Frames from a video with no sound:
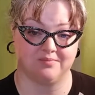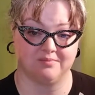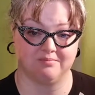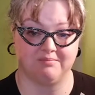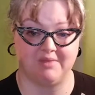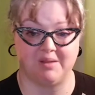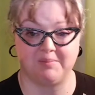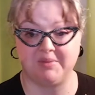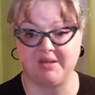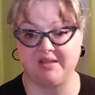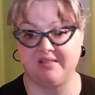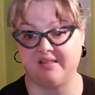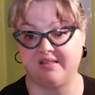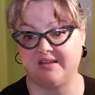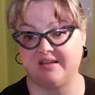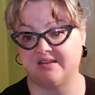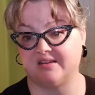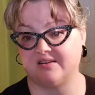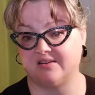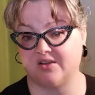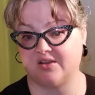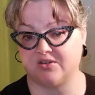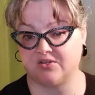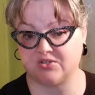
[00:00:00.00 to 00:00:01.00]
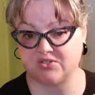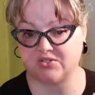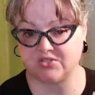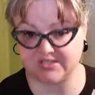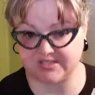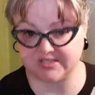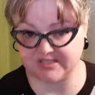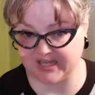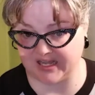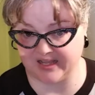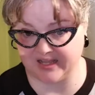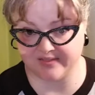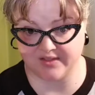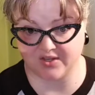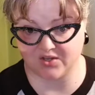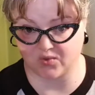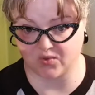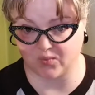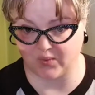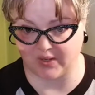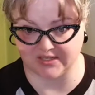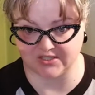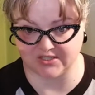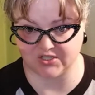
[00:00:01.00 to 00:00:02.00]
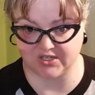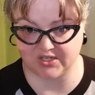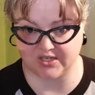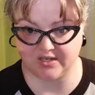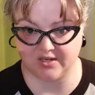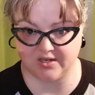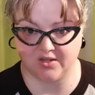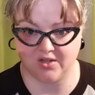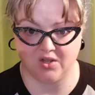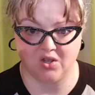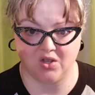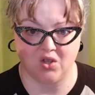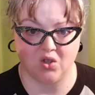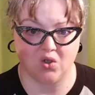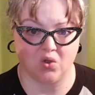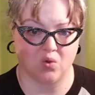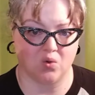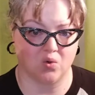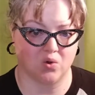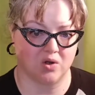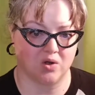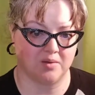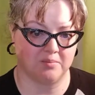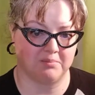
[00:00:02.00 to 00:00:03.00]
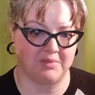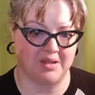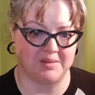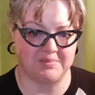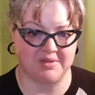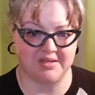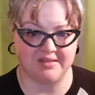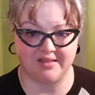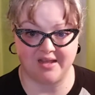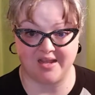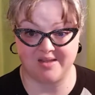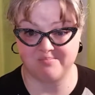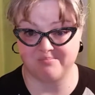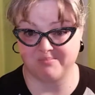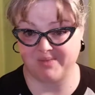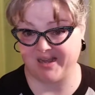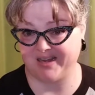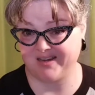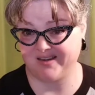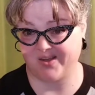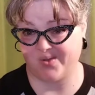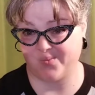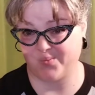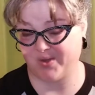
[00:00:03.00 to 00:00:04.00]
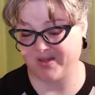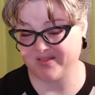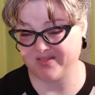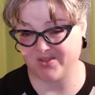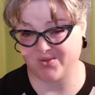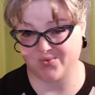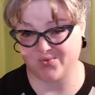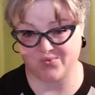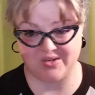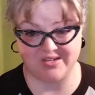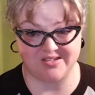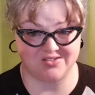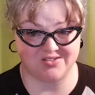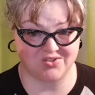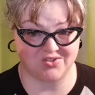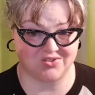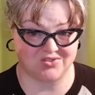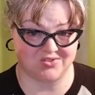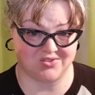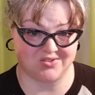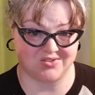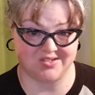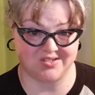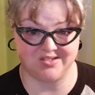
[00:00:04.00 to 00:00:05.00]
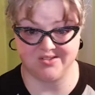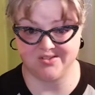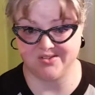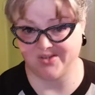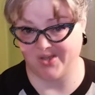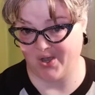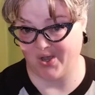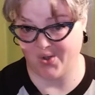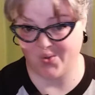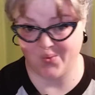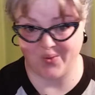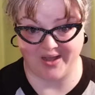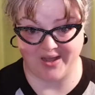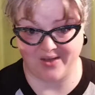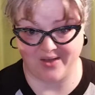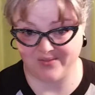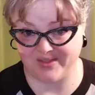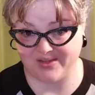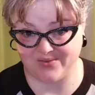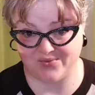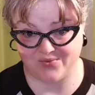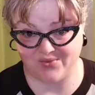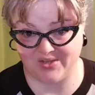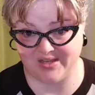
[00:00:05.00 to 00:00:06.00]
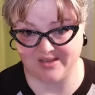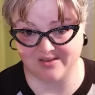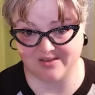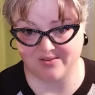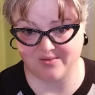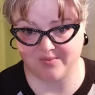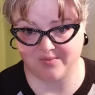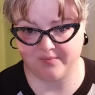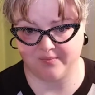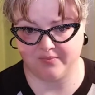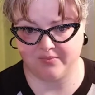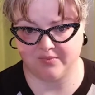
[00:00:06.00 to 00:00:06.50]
Maybe they didn't understand the question, or maybe they might not want the researcher to know how they feel.